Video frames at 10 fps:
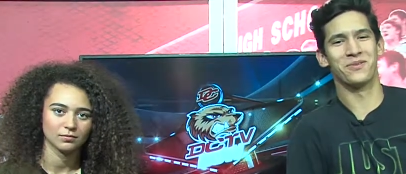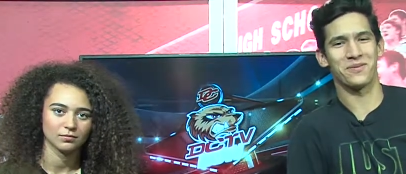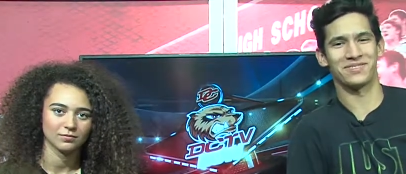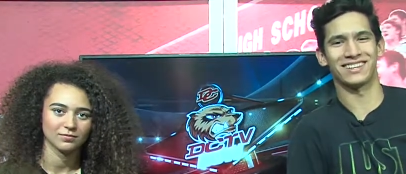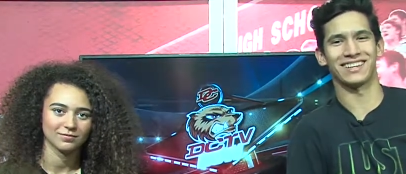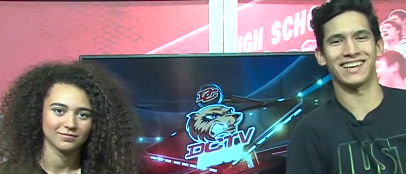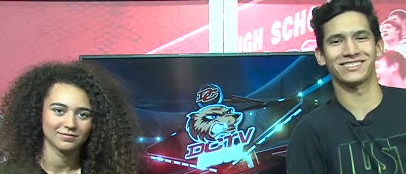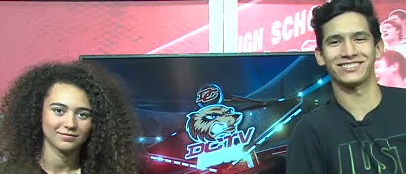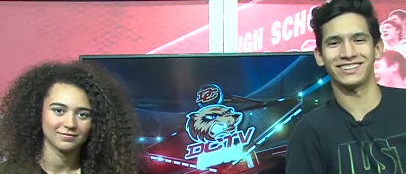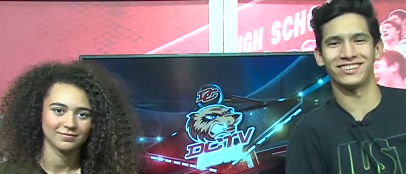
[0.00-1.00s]
Speaker 1: be representing
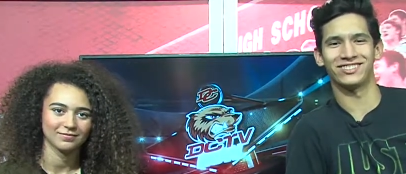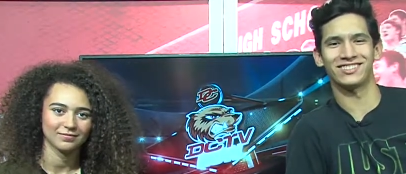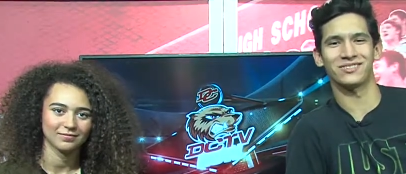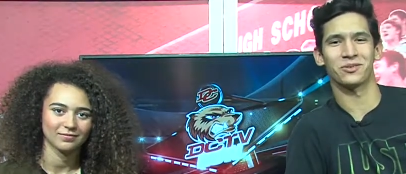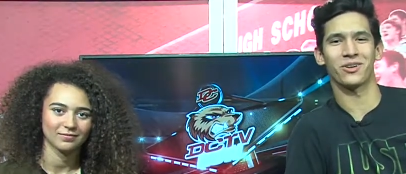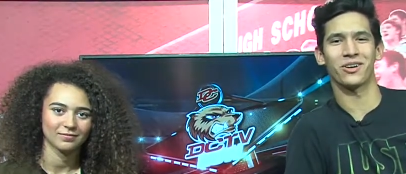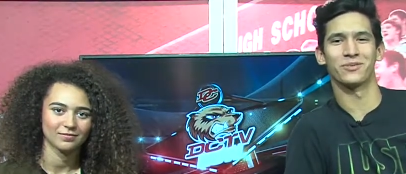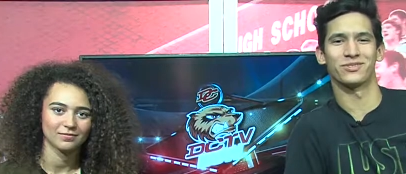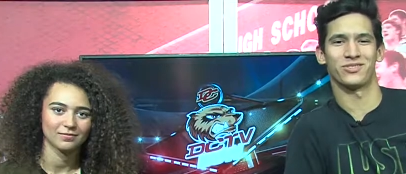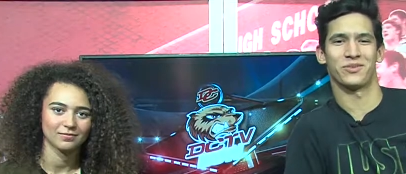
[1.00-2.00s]
expectations and
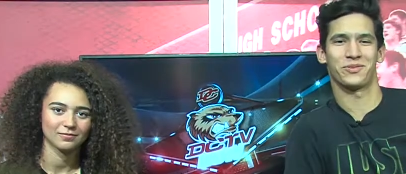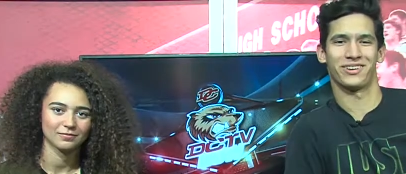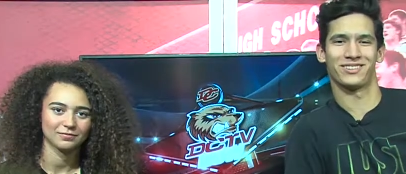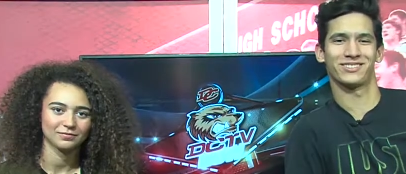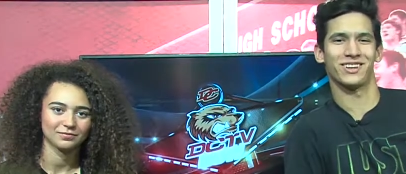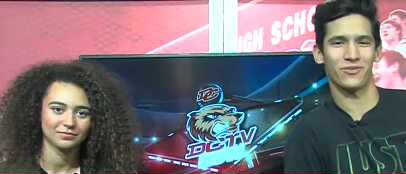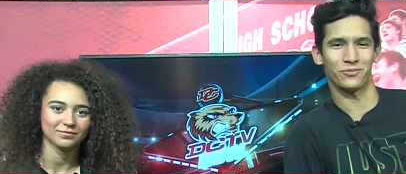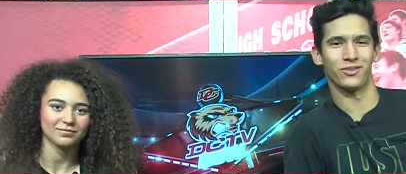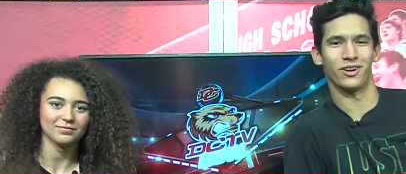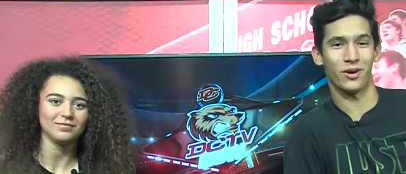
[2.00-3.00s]
requirements for the upcoming
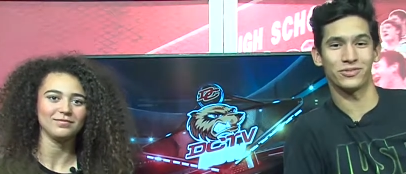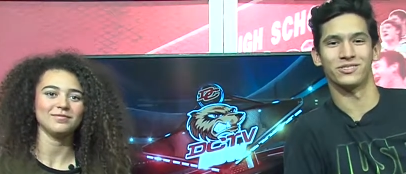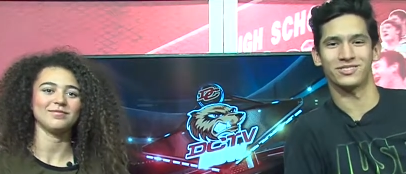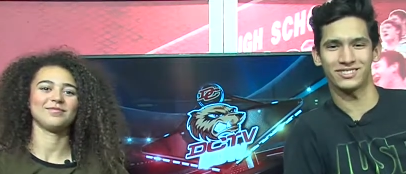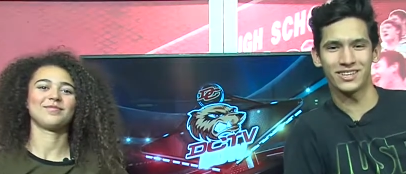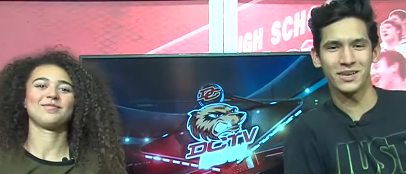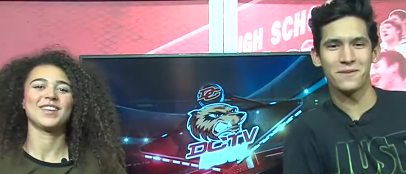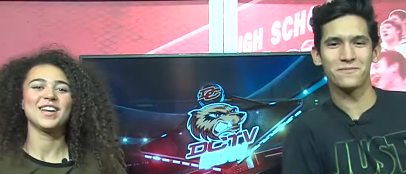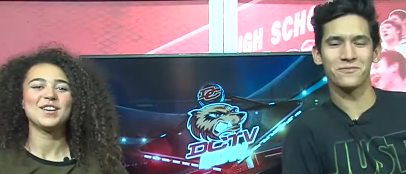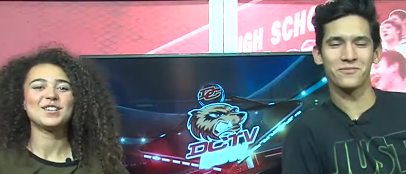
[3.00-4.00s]
officers.
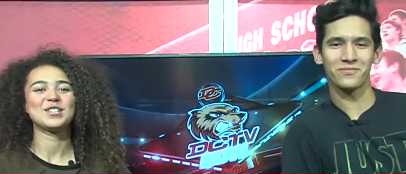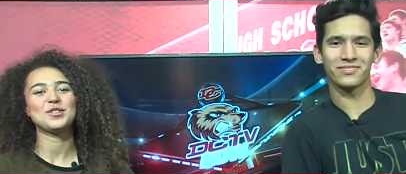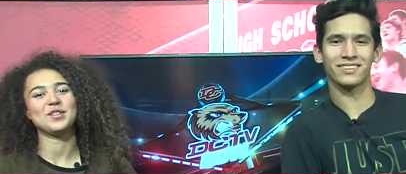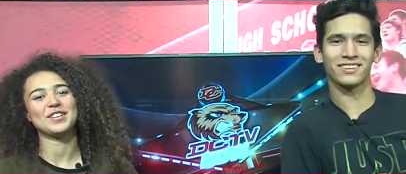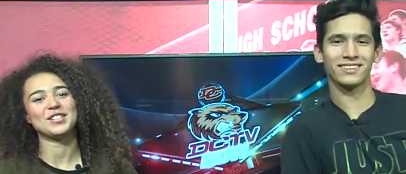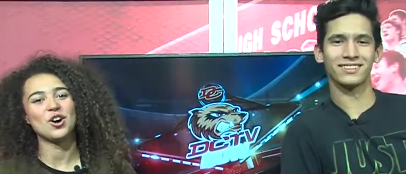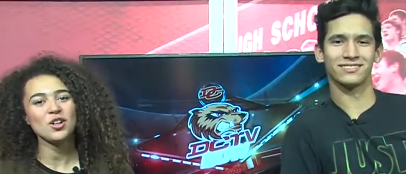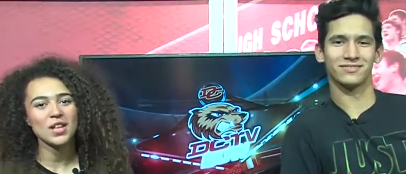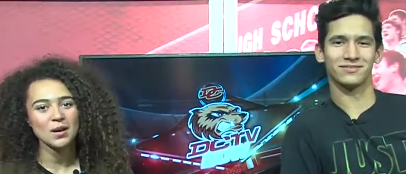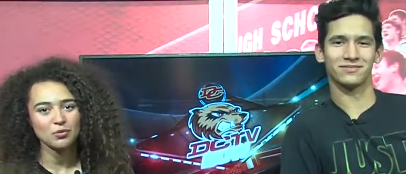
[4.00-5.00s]
Speaker 2: Students,
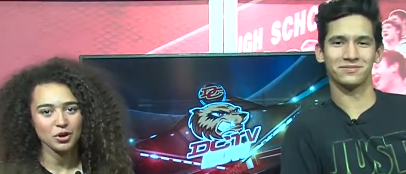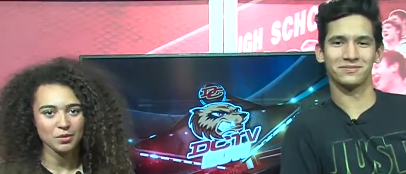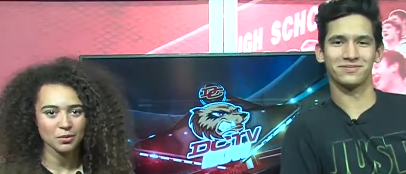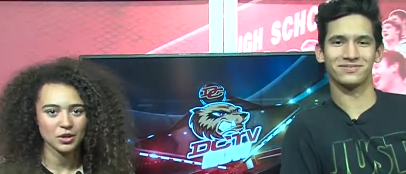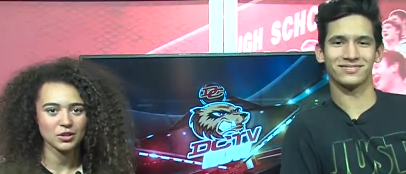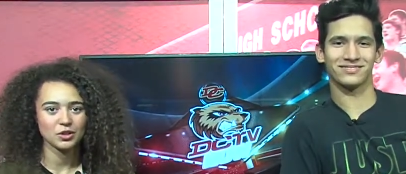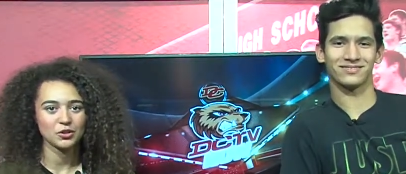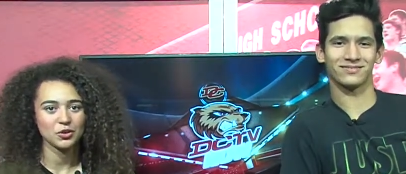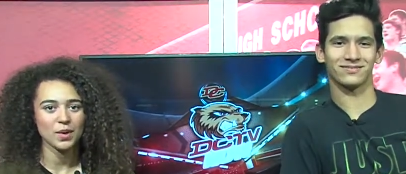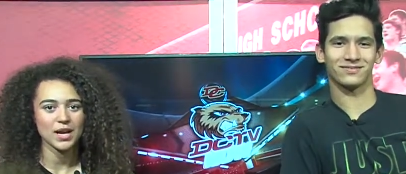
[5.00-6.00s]
all library books are
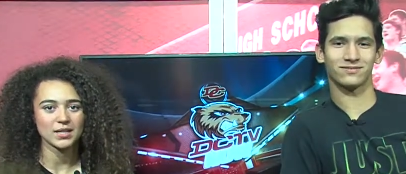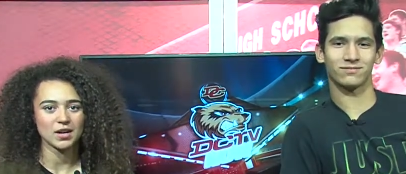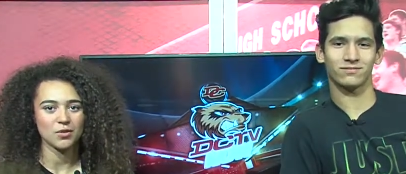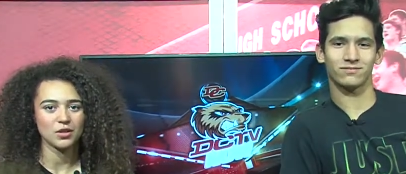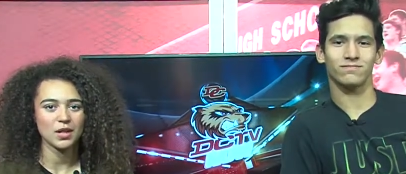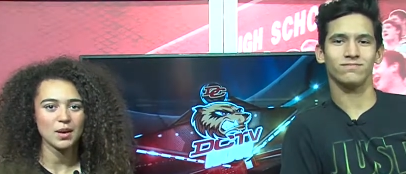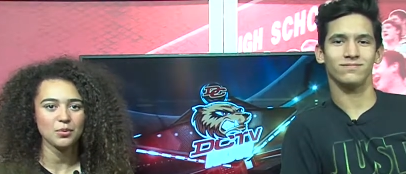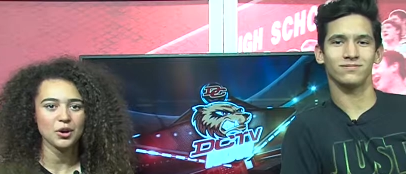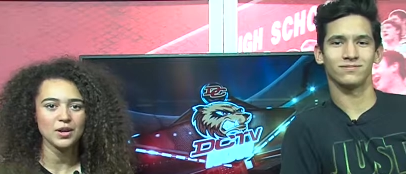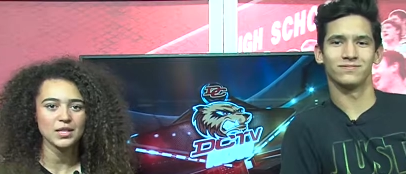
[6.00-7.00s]
due back now. The
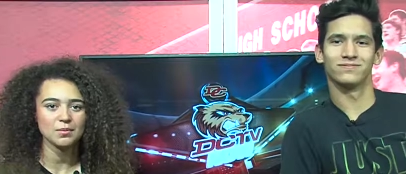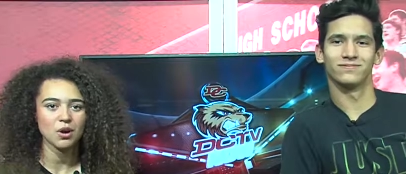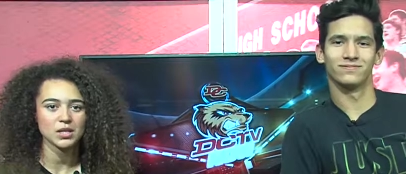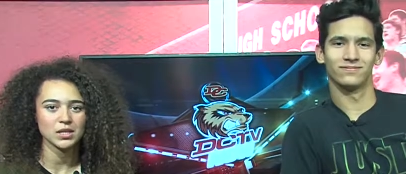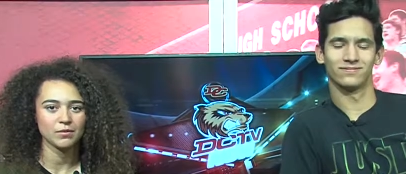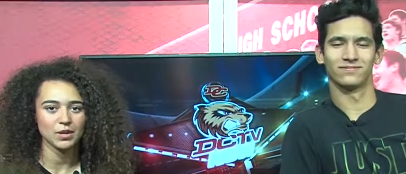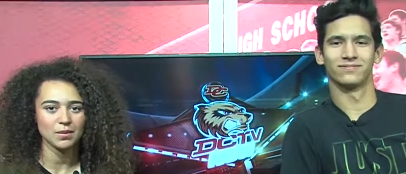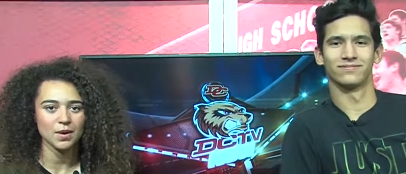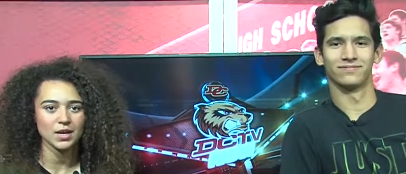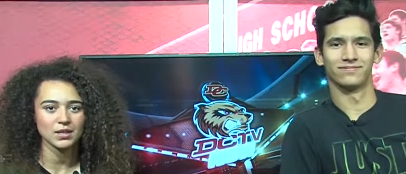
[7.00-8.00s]
library is in process of
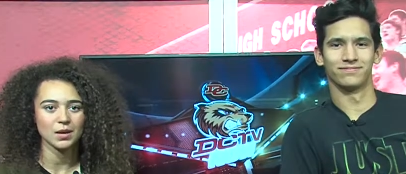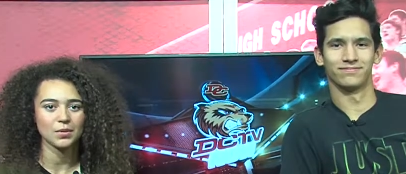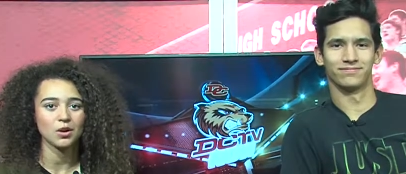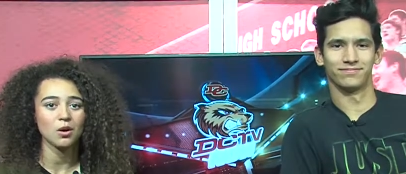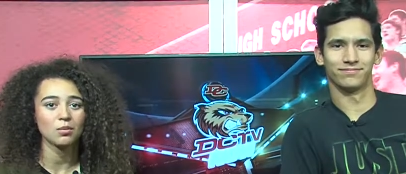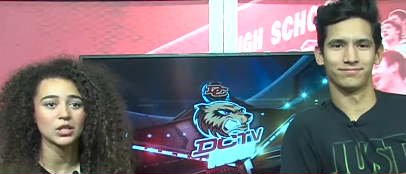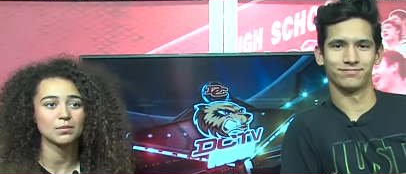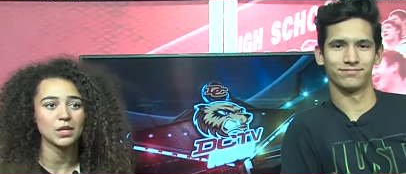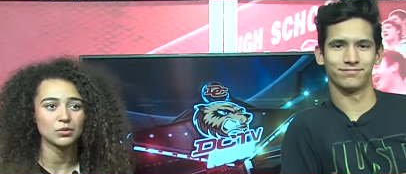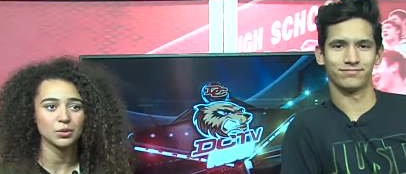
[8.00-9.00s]
being packed up and all
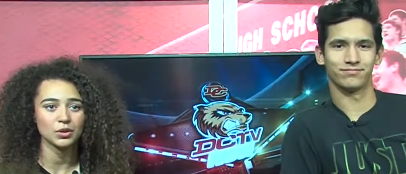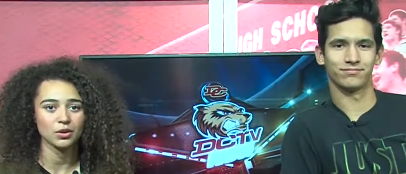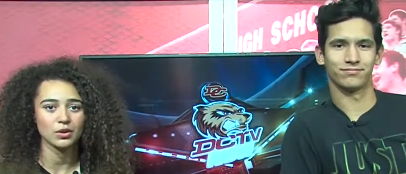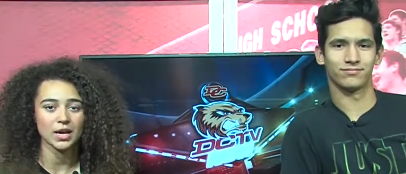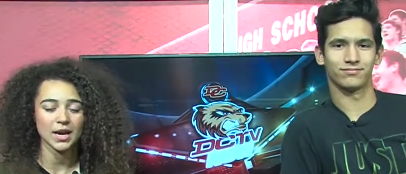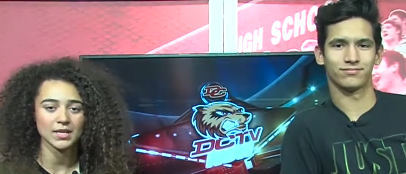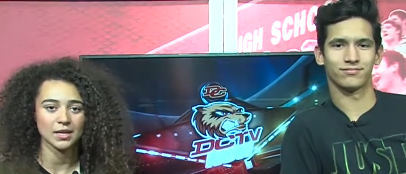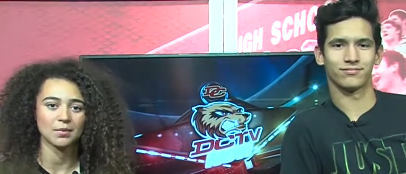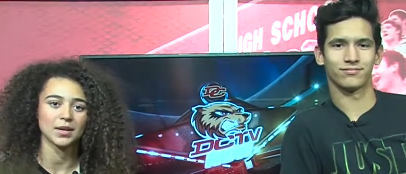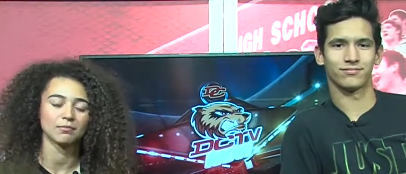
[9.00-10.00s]
books must be returned ASAP.